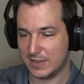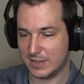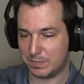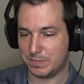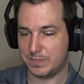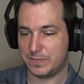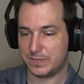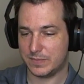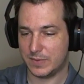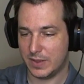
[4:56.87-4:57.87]
Yep.
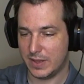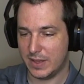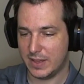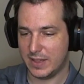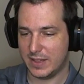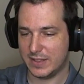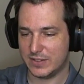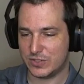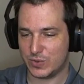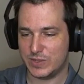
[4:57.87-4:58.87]

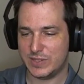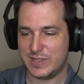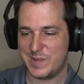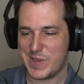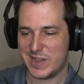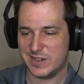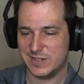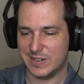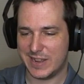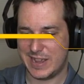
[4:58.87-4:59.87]
Choices That
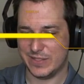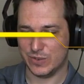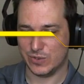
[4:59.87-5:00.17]
Matter, and Their